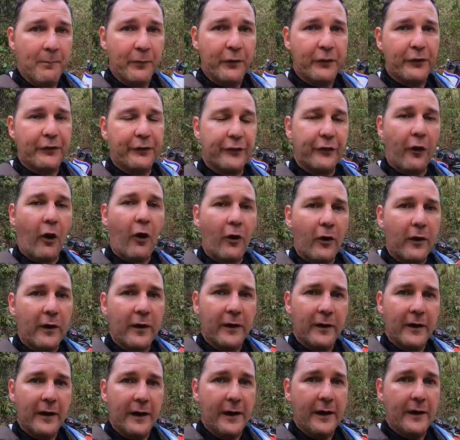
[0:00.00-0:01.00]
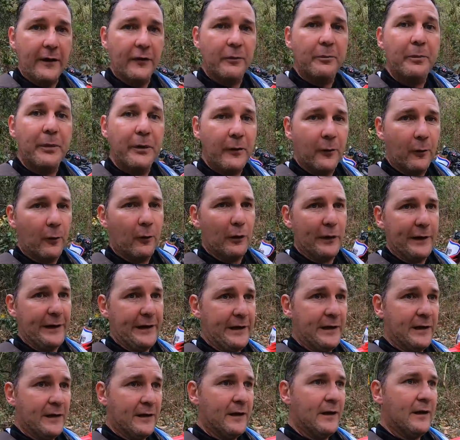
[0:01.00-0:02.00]
Stock, it is
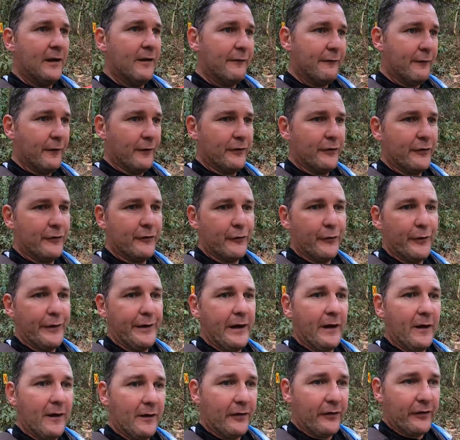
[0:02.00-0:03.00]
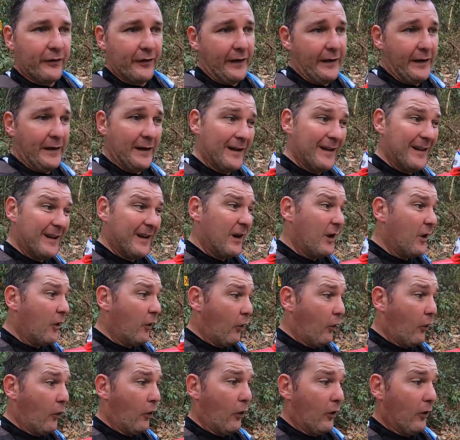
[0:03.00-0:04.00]
purely for street, I'd say,
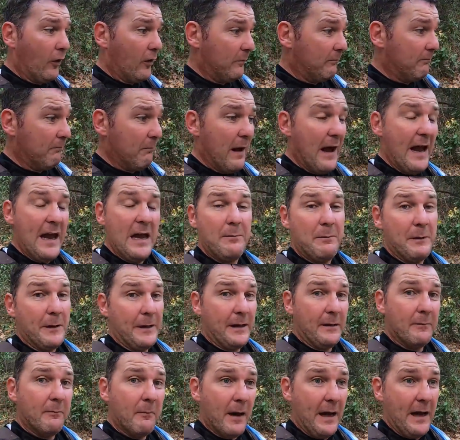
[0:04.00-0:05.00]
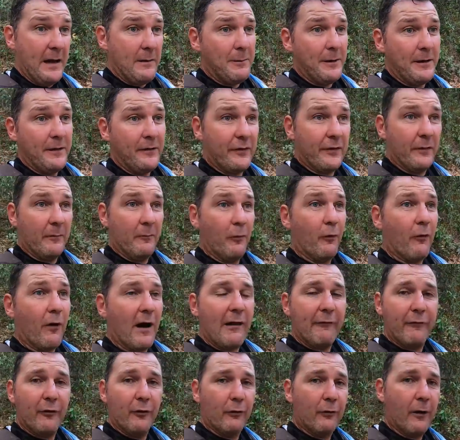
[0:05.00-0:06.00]
or maybe some
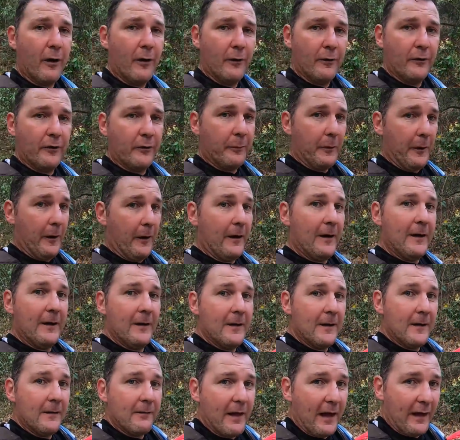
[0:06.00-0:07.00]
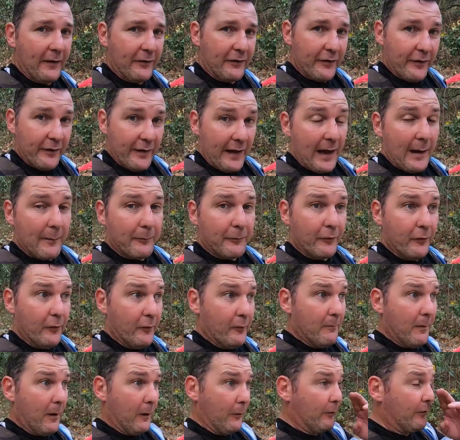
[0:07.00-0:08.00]
gravel roads, but that's at the
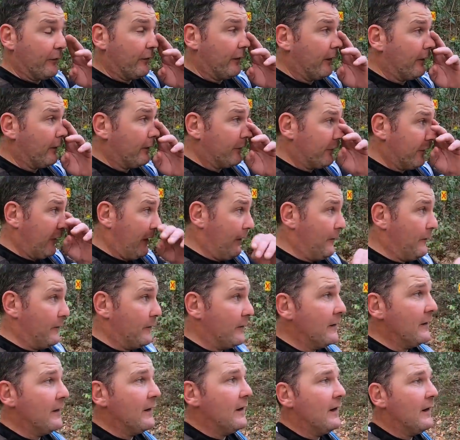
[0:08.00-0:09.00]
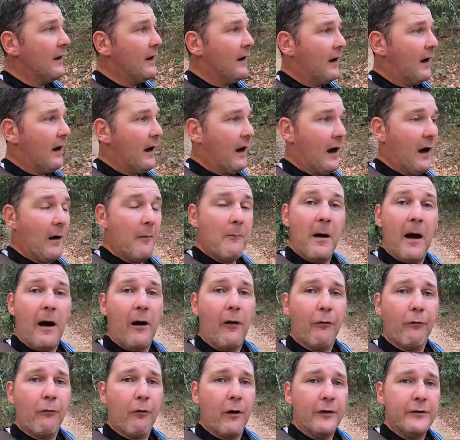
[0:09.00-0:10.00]
absolute most. So
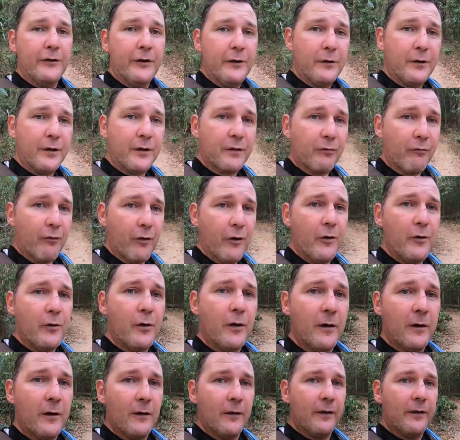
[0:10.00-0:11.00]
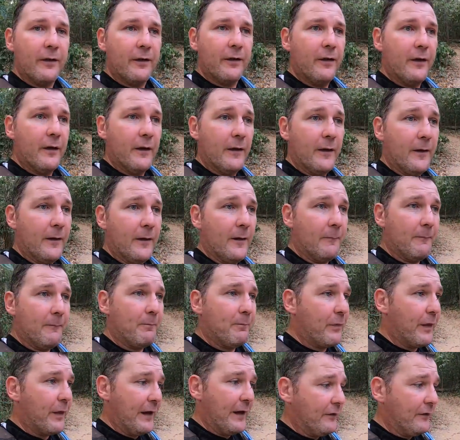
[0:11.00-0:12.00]
I'll run you through the
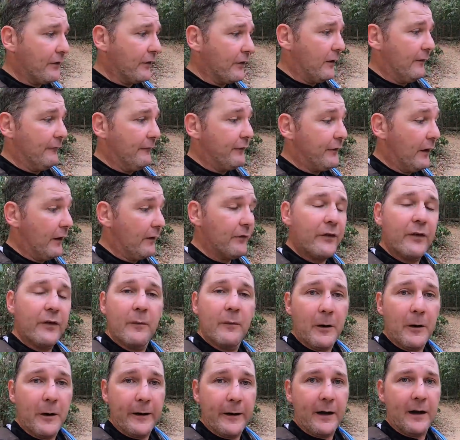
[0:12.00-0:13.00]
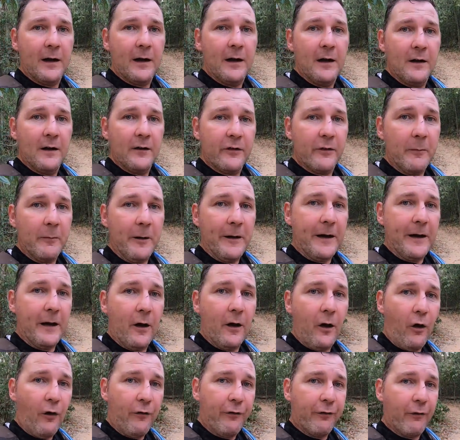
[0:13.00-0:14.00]
things that I've done to the bike to make it
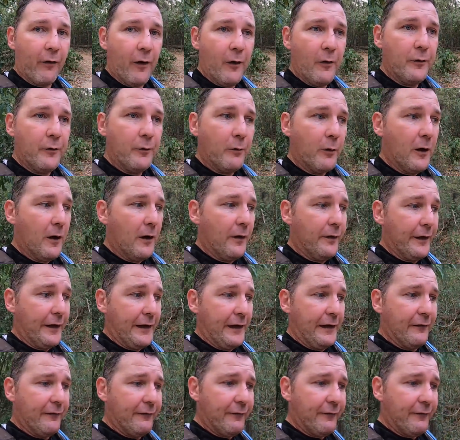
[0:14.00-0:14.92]
off-road worthy.